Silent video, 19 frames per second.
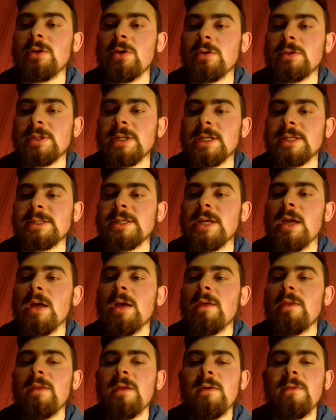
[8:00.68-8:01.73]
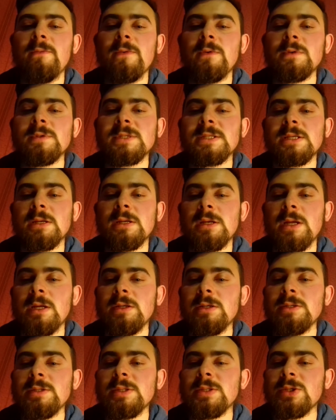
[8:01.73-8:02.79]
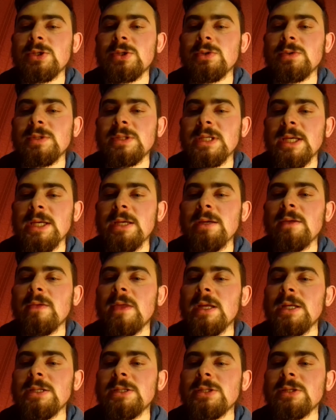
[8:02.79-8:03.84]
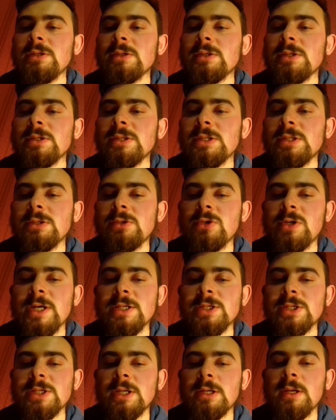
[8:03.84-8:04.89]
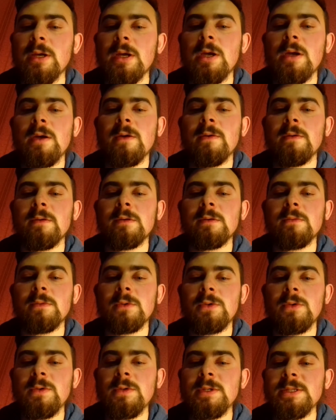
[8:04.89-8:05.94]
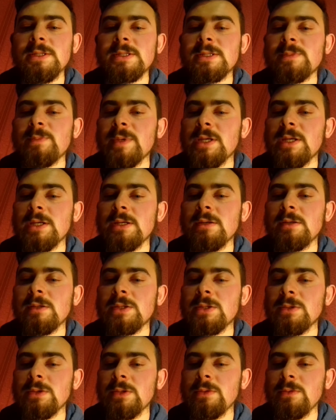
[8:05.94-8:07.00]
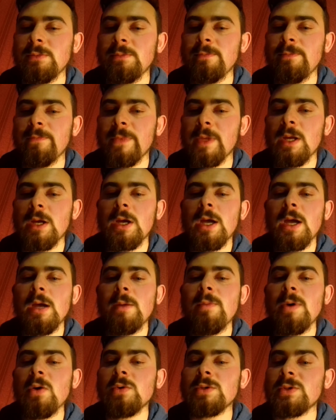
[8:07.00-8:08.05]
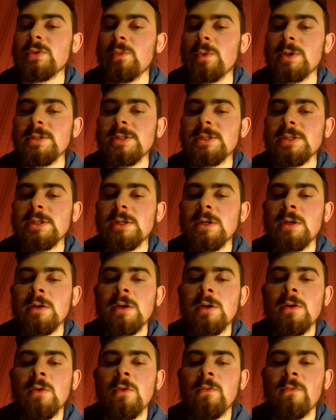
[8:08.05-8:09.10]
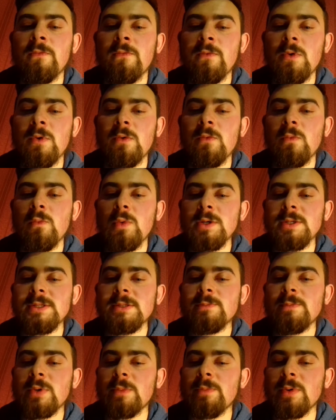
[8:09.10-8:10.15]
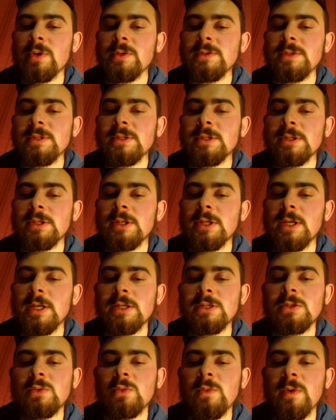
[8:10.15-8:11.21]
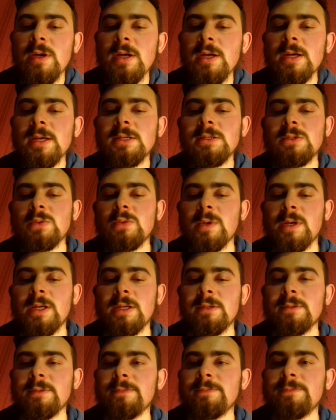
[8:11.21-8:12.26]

contexts. Therefore, the learners should take into consideration who is speaking to whom, about what, for what purpose, and where and when.